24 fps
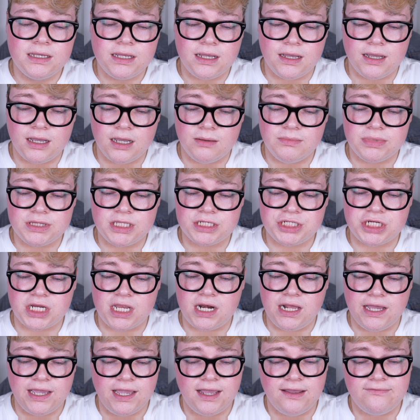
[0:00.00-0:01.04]
but the
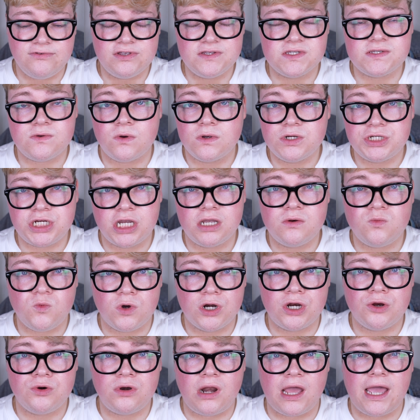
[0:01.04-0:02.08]
shade I have is shade
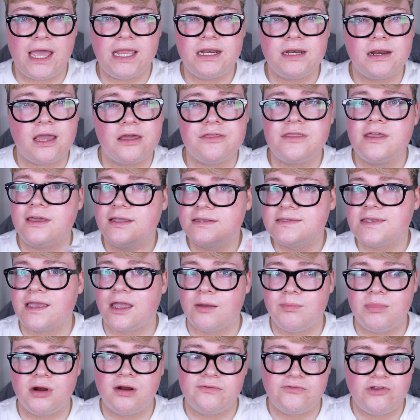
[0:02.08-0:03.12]
109 and I think it's like
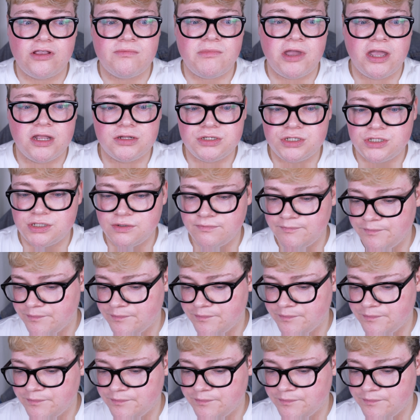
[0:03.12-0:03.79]
a perfect match.